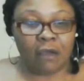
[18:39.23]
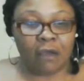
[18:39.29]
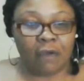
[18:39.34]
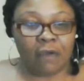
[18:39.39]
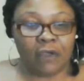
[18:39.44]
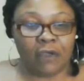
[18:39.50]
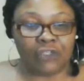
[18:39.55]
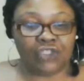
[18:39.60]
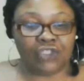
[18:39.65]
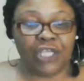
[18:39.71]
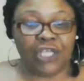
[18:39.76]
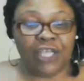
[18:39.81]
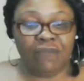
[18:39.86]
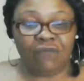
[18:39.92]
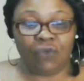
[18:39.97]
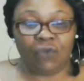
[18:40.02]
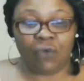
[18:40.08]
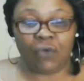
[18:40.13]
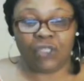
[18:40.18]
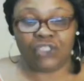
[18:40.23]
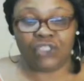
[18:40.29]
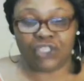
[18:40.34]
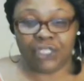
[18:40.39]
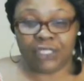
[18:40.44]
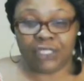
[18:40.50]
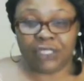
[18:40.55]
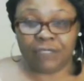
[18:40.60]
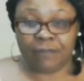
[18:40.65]
achieve your
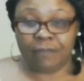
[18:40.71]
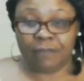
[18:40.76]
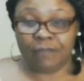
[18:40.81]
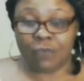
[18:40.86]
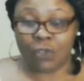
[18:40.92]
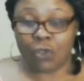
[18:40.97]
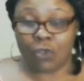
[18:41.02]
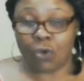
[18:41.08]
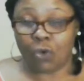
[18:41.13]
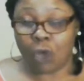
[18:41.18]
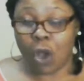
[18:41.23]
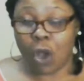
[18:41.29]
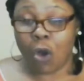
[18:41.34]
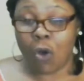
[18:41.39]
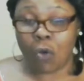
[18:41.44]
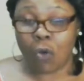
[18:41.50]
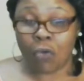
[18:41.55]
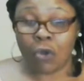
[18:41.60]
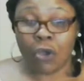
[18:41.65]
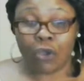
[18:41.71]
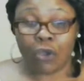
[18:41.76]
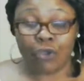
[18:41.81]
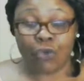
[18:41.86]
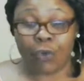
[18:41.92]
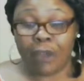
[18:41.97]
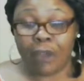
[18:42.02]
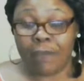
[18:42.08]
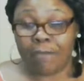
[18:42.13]
agenda, your goal,
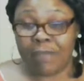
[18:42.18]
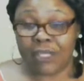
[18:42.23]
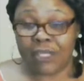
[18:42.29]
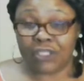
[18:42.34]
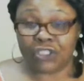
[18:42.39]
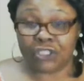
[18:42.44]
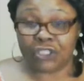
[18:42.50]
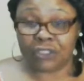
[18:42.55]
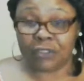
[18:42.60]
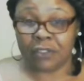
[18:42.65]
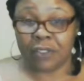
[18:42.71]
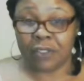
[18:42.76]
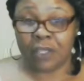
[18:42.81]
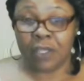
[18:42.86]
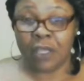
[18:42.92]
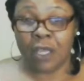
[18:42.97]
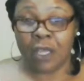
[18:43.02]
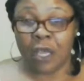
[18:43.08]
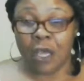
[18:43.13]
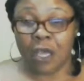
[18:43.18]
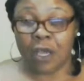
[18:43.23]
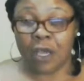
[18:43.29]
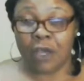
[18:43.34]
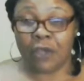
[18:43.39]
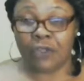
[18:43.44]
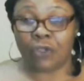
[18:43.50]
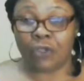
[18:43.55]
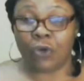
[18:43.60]
your ambition,
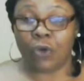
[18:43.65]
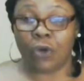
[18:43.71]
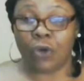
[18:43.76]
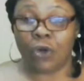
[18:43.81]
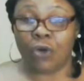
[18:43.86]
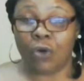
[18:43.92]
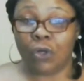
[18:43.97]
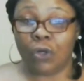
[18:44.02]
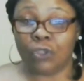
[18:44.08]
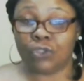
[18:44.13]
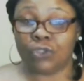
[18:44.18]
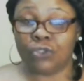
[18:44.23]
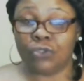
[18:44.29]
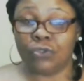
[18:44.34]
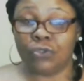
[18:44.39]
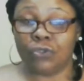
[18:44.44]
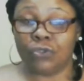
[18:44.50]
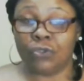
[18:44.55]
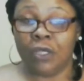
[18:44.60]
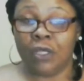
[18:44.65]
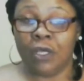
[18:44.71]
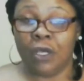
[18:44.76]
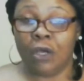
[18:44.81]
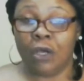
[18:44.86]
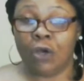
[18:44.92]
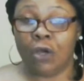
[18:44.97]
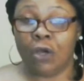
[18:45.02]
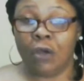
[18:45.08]
to
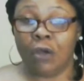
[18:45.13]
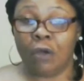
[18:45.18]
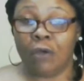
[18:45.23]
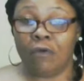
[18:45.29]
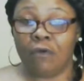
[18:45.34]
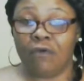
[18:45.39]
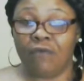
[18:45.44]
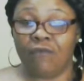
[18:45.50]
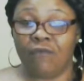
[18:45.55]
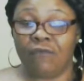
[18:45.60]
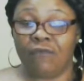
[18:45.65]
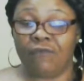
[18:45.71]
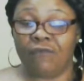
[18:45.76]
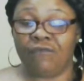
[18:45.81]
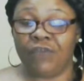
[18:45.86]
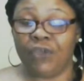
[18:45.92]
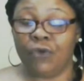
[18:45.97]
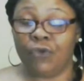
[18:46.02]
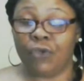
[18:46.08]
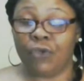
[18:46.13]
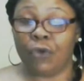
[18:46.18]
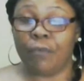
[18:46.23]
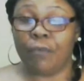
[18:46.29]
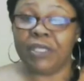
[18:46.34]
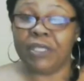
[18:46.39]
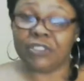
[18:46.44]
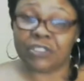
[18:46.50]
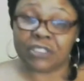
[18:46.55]
fulfill
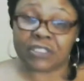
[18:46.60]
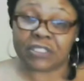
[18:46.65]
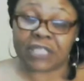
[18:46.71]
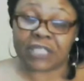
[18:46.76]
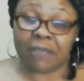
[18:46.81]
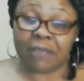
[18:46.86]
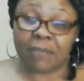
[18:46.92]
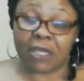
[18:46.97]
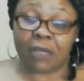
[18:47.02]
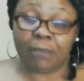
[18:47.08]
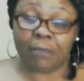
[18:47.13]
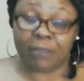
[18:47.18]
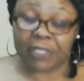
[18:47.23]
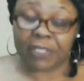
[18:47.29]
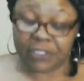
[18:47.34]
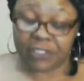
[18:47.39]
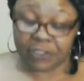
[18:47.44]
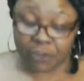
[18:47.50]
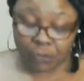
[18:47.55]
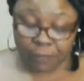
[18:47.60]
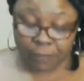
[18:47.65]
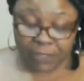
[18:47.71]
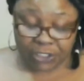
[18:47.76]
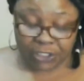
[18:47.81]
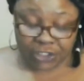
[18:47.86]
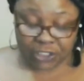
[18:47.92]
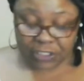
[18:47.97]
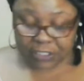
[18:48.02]
your mission statement, complete your
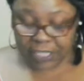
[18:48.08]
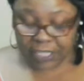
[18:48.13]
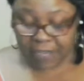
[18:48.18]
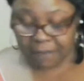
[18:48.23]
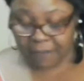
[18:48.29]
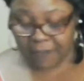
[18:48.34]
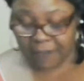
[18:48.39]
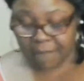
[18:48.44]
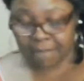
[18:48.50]
mission statement.